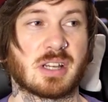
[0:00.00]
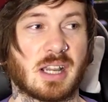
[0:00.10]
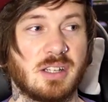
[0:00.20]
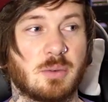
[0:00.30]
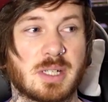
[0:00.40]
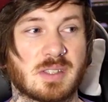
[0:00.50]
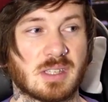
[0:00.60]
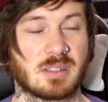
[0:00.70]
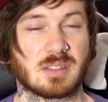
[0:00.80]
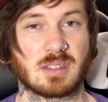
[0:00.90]
I know what it's
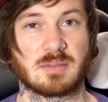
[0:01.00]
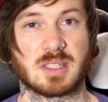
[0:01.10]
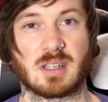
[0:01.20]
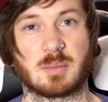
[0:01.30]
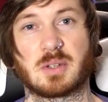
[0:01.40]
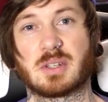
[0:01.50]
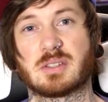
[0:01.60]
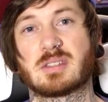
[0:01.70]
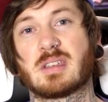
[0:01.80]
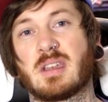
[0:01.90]
like to live in
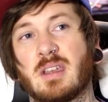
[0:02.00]
neighborhoods